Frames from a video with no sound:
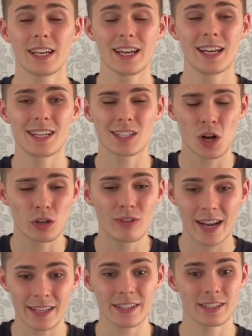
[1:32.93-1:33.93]
It's
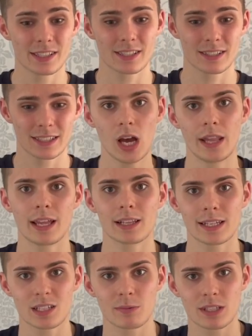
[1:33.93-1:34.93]
horrendous. And that
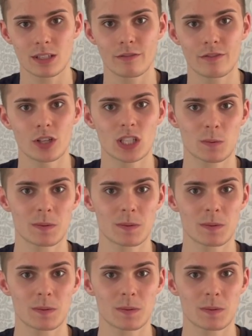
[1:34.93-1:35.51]
leads me to the first